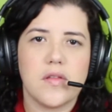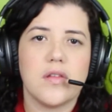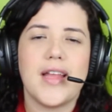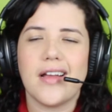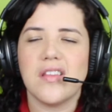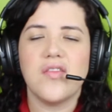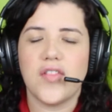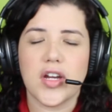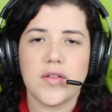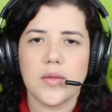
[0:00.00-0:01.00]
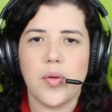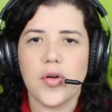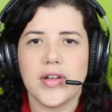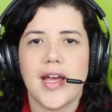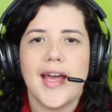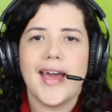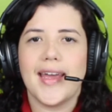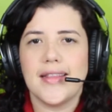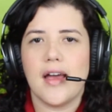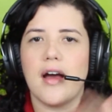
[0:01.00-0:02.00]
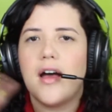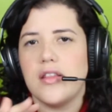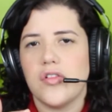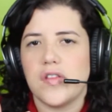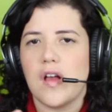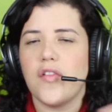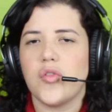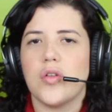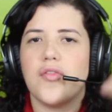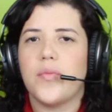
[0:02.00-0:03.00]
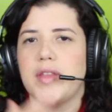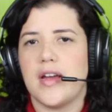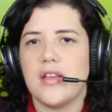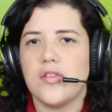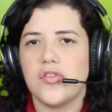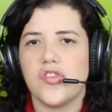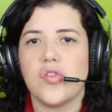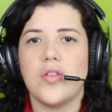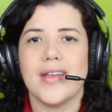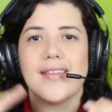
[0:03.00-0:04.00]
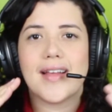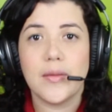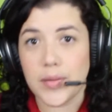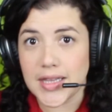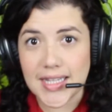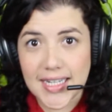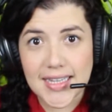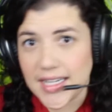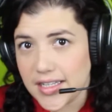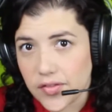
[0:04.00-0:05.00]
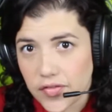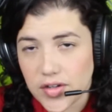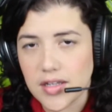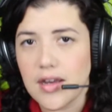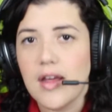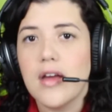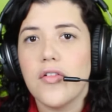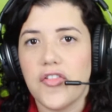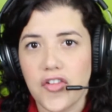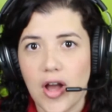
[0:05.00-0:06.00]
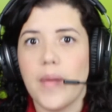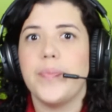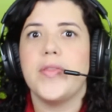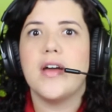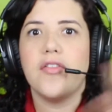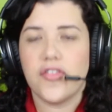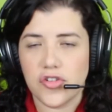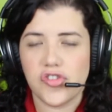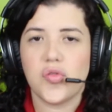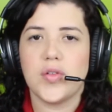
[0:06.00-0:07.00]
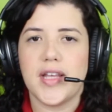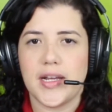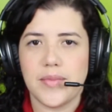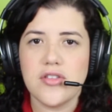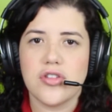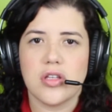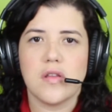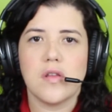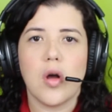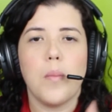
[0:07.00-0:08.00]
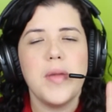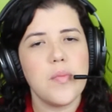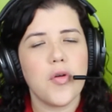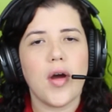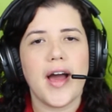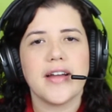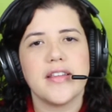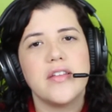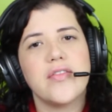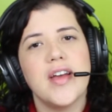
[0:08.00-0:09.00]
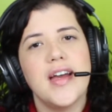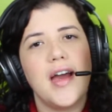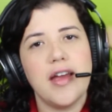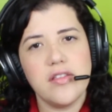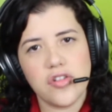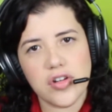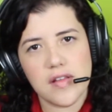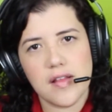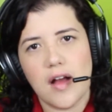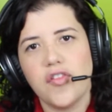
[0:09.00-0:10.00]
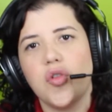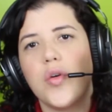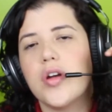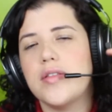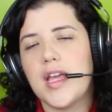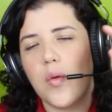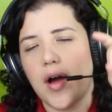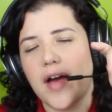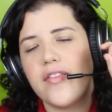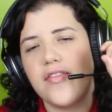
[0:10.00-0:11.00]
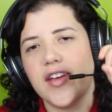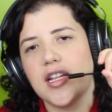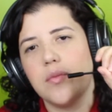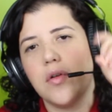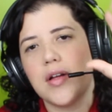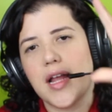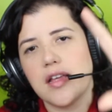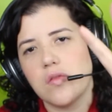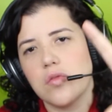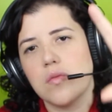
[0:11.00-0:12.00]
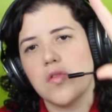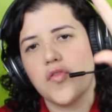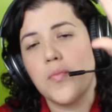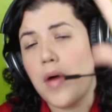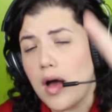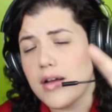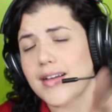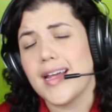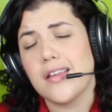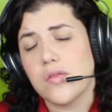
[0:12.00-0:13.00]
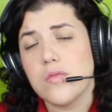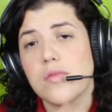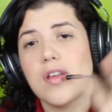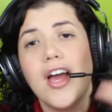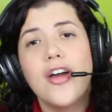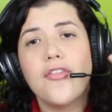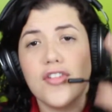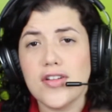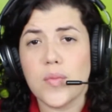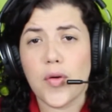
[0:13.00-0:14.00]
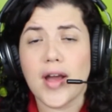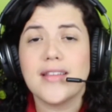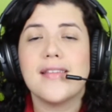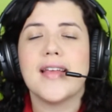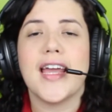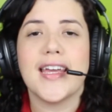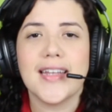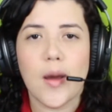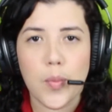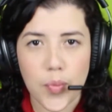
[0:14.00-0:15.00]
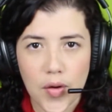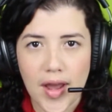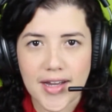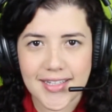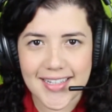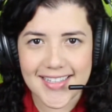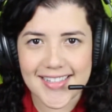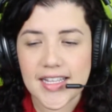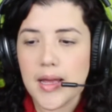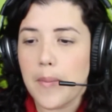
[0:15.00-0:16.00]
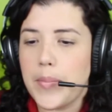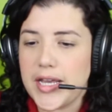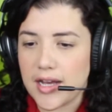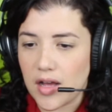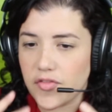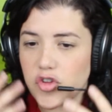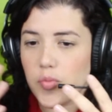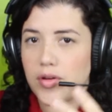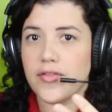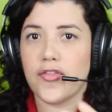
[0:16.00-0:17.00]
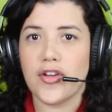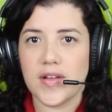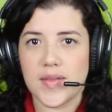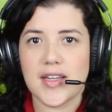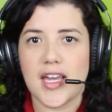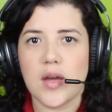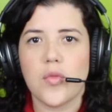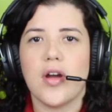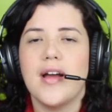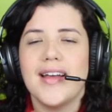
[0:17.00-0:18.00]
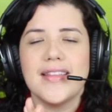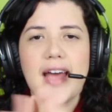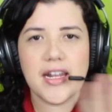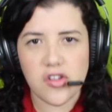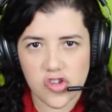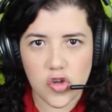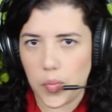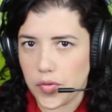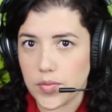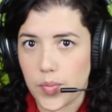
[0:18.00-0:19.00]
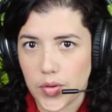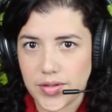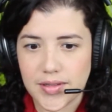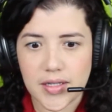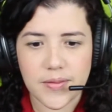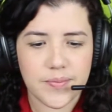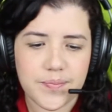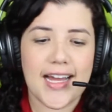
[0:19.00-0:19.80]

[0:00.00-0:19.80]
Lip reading: So that's very important. And the other software from the other school is completely different from the first school that I mentioned. So be proactive, enter the software. They will have available classrooms, mock classrooms for you to practice, and practice. Be comfortable in front of the camera. That is super important.